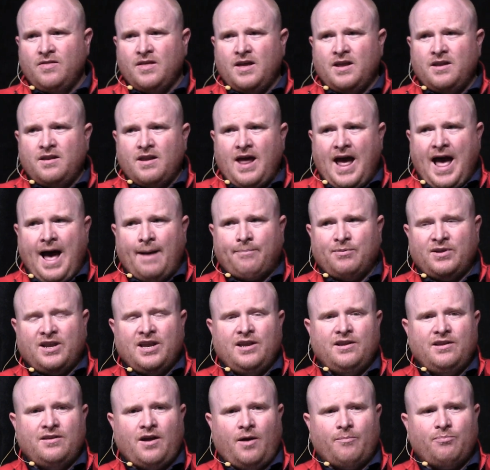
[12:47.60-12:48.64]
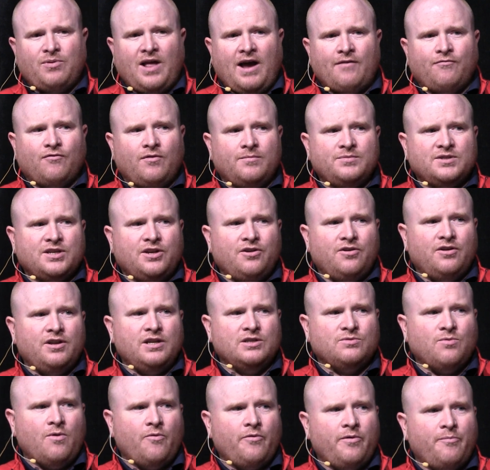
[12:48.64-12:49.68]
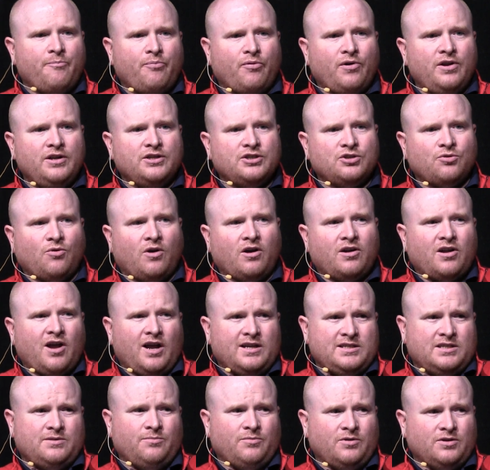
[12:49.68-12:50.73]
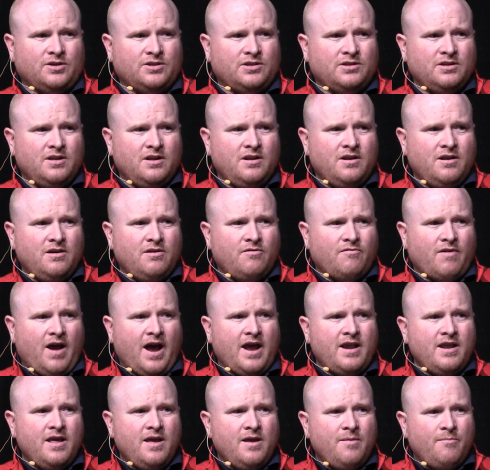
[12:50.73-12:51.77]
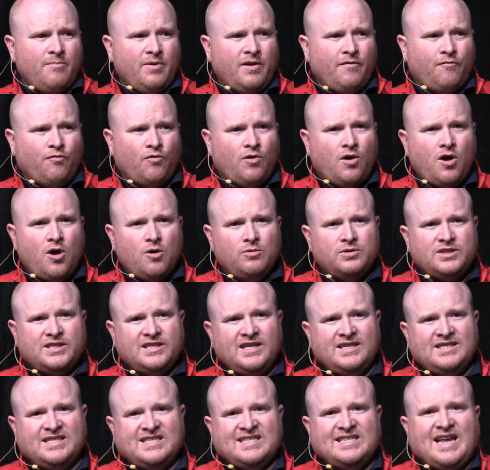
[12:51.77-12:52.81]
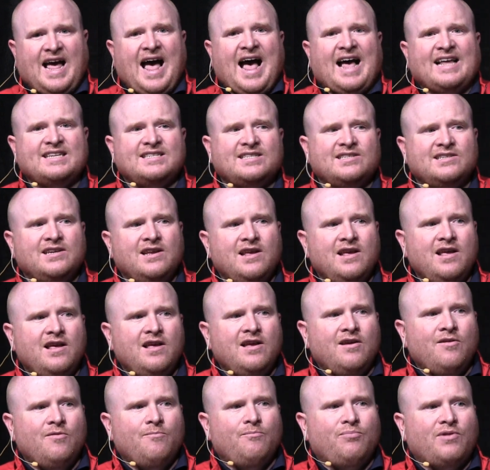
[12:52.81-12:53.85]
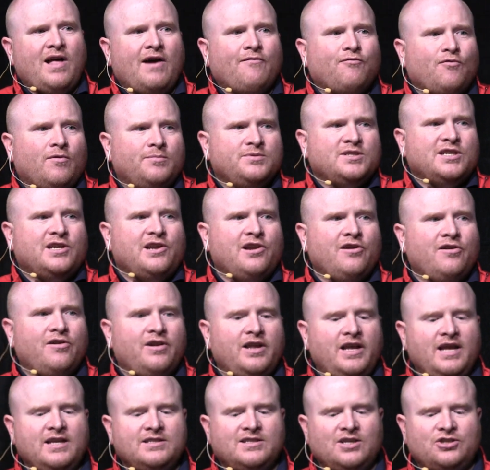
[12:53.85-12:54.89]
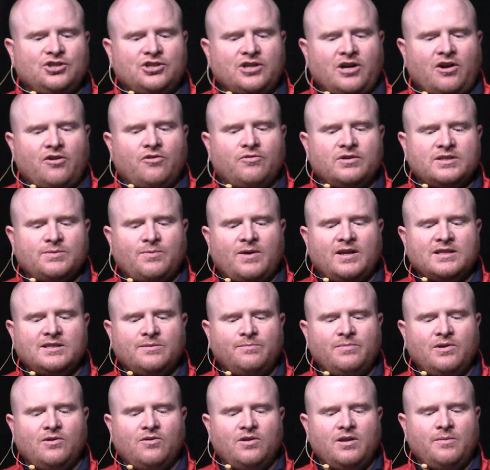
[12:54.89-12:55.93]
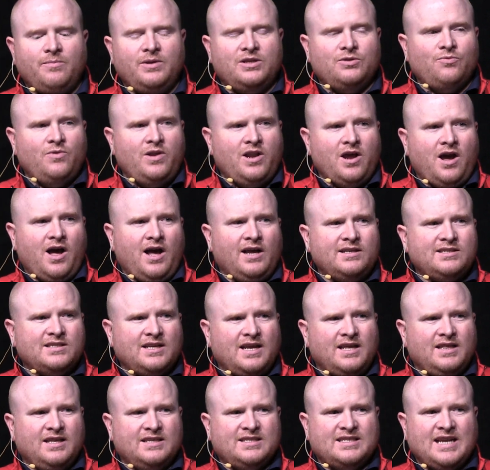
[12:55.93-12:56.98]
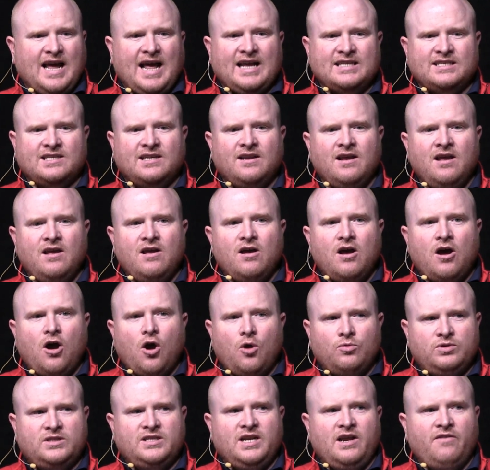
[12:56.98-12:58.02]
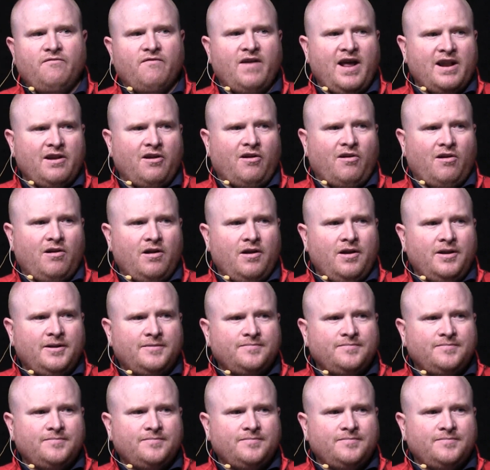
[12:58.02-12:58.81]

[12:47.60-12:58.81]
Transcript: then our platform security is what we preach to our customers, right? But if we're hosting SaaS, platform security is a shared responsibility between us and the SaaS hosting vendor,